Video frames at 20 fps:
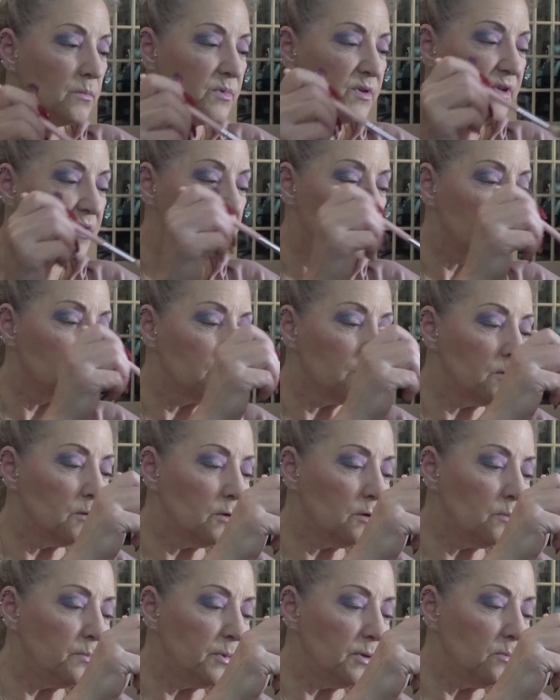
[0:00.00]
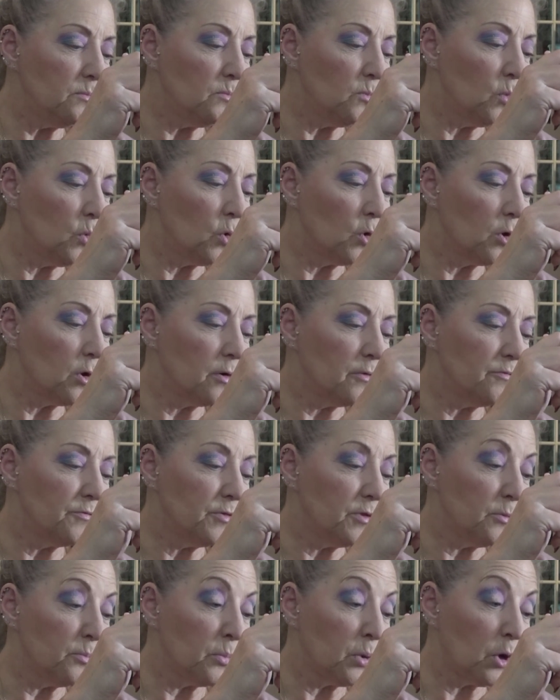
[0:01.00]
Take a little bit more of
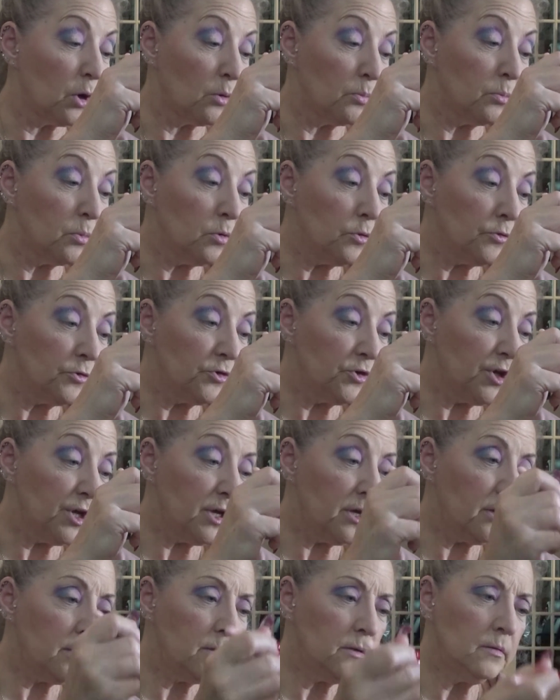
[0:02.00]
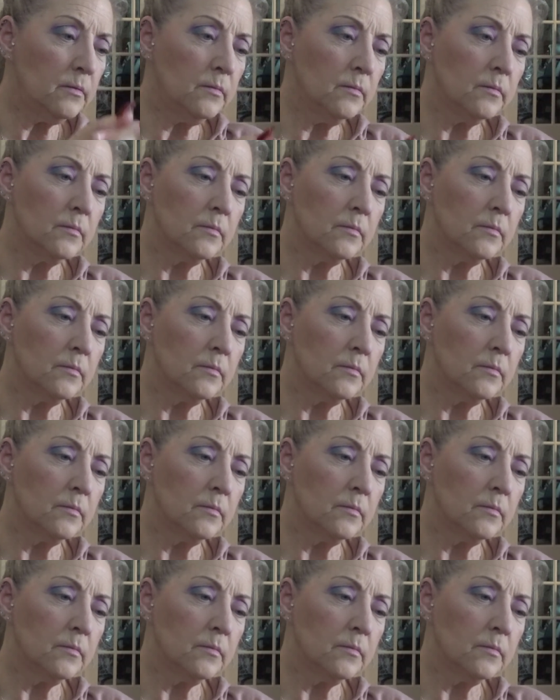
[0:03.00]
the purple shade